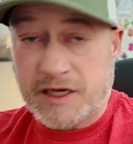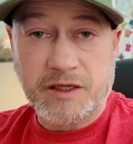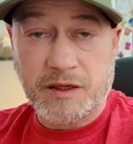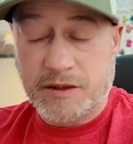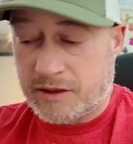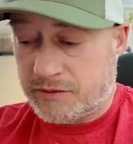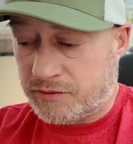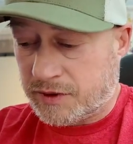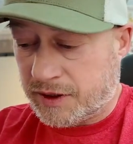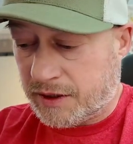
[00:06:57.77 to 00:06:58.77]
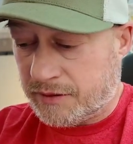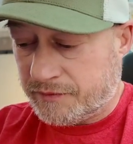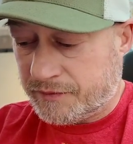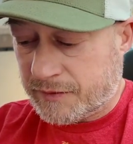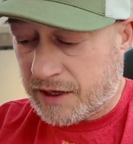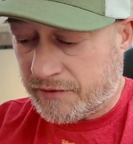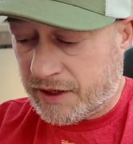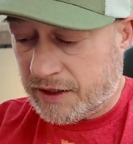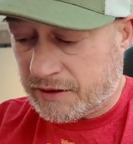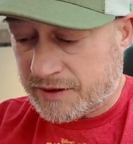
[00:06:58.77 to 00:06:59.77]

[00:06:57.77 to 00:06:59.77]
Actually, really kind of a neat little